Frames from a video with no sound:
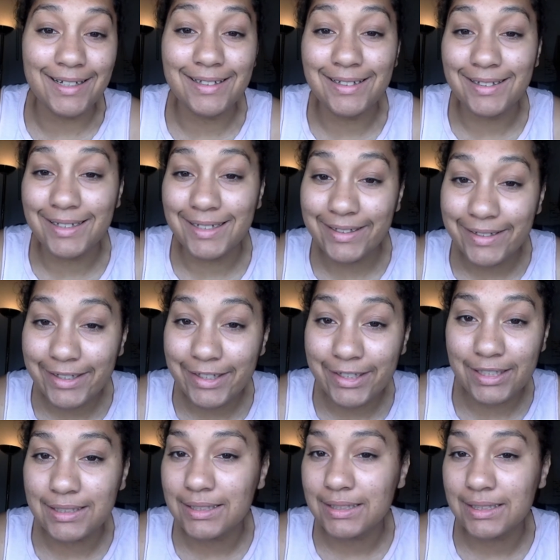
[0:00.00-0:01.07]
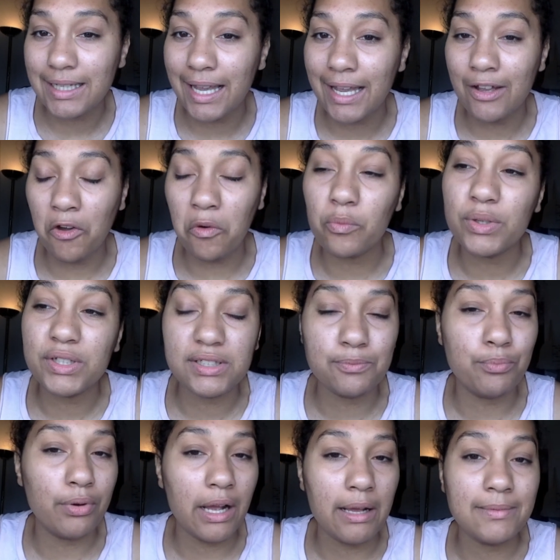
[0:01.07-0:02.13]
a linear scale, which
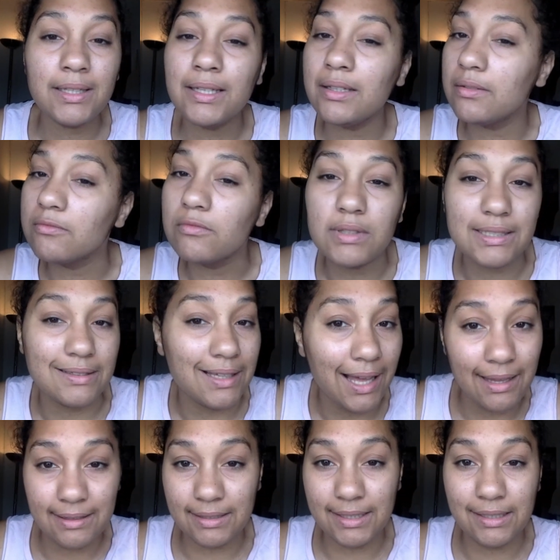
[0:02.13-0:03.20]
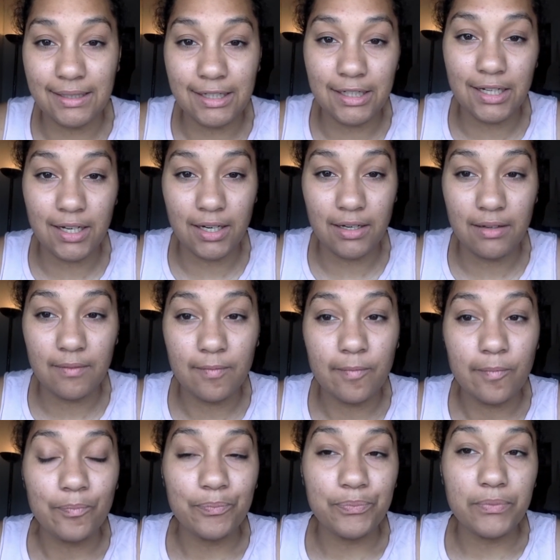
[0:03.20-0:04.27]
probably was not linear,
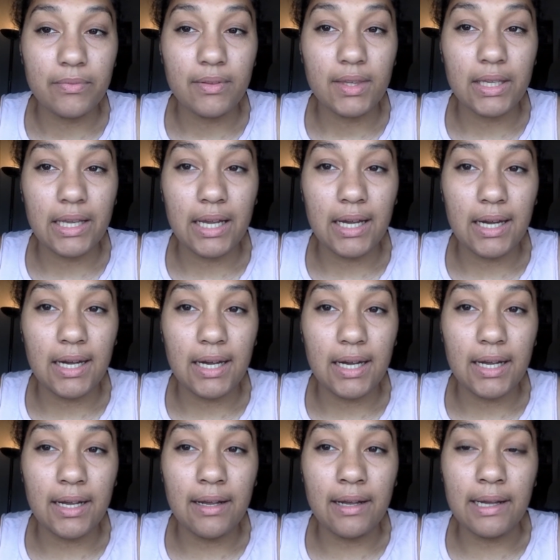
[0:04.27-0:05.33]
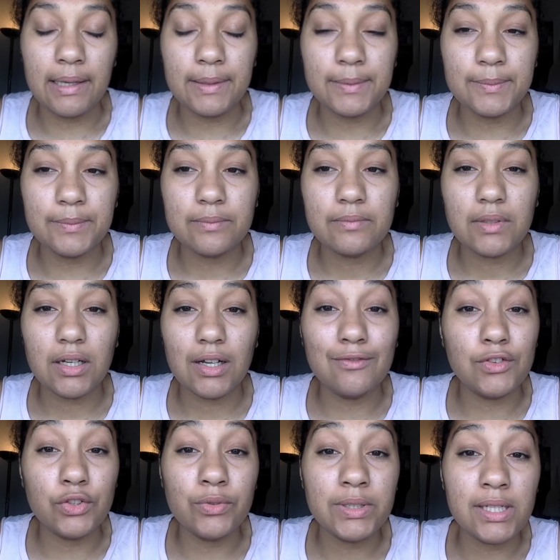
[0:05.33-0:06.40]
um
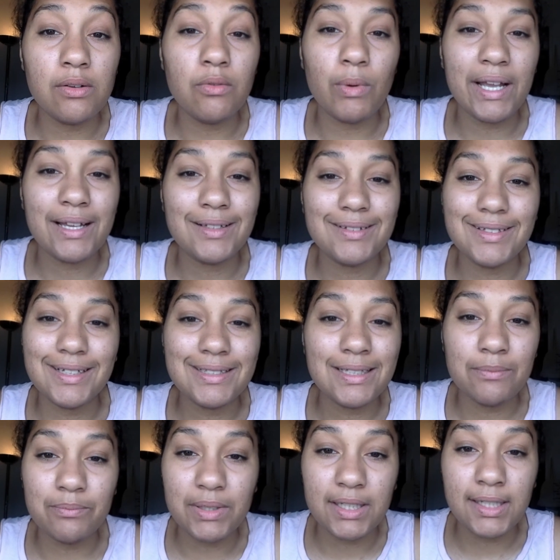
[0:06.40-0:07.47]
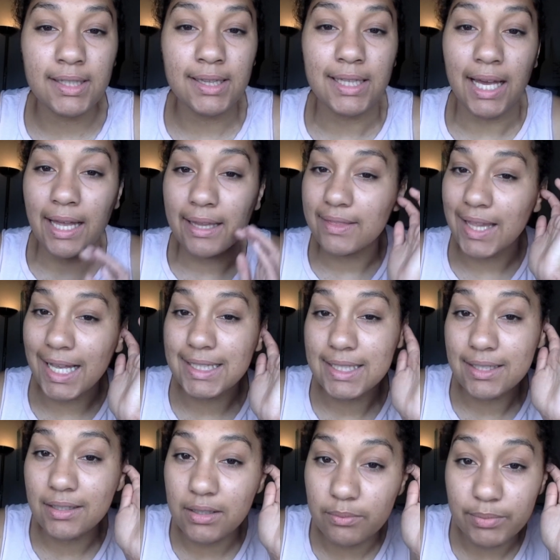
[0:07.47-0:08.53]
of losing weight, doesn't mean that that's
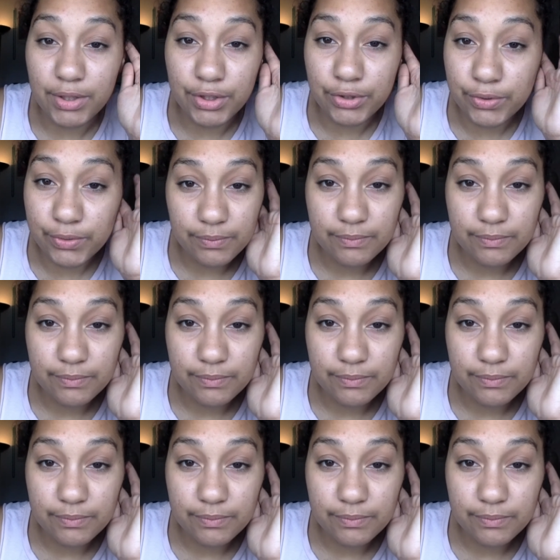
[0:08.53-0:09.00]
gonna be you.